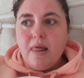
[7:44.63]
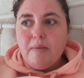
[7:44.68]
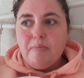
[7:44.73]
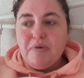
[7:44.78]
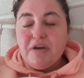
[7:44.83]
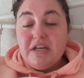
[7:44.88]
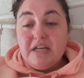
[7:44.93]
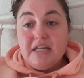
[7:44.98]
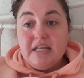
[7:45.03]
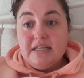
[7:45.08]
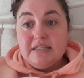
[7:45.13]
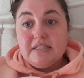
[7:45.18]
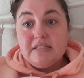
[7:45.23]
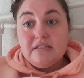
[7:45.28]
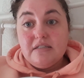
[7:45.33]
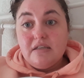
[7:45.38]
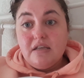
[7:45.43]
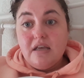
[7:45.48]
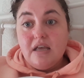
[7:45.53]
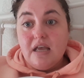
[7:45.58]
But it
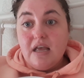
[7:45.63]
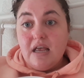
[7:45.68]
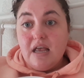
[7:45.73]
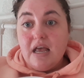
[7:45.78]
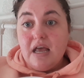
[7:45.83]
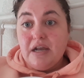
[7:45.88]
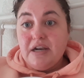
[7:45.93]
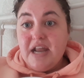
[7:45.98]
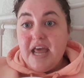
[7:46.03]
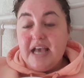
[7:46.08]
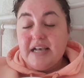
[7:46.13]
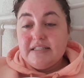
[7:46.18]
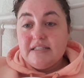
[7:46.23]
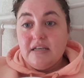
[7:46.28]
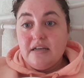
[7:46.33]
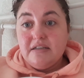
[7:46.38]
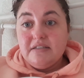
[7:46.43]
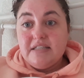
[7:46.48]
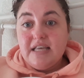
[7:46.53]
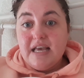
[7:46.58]
is an
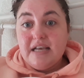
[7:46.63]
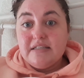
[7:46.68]
excellent